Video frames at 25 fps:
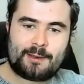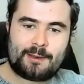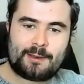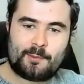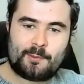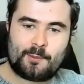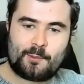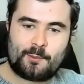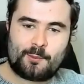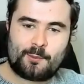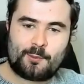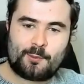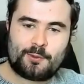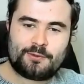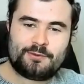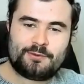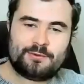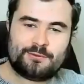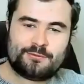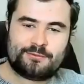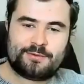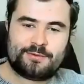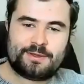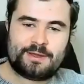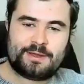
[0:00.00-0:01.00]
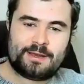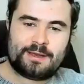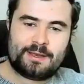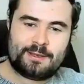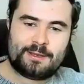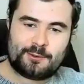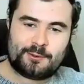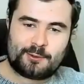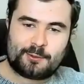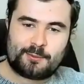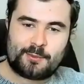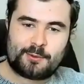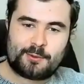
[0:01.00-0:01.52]
and what do you feel in
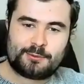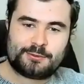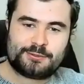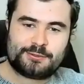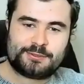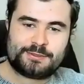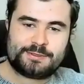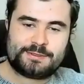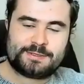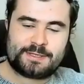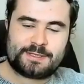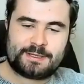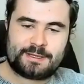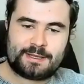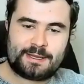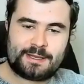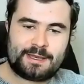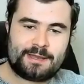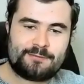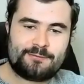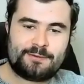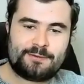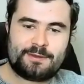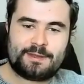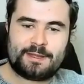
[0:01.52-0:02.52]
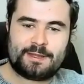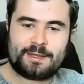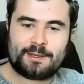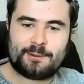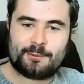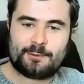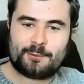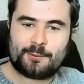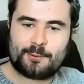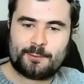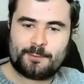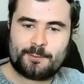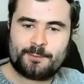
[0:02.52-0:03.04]
your emotions and, and everything,
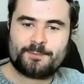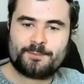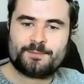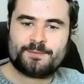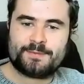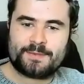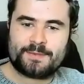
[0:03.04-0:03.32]
you know?